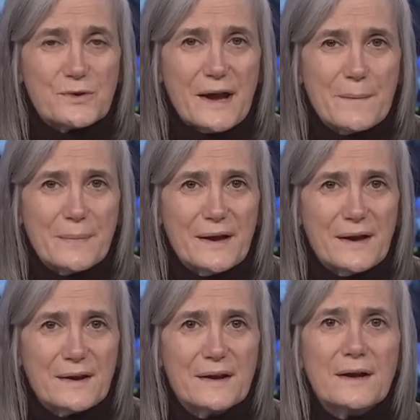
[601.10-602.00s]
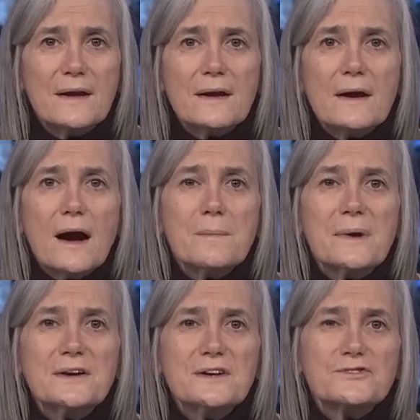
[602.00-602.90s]
campaign. On
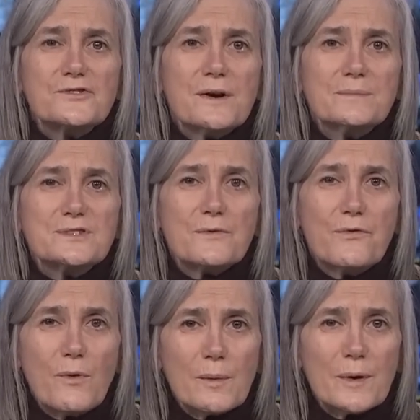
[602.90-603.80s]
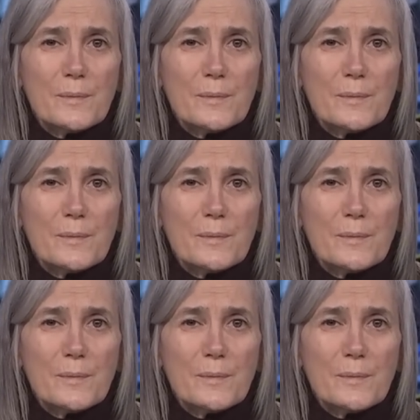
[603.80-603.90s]
Monday, Trump's former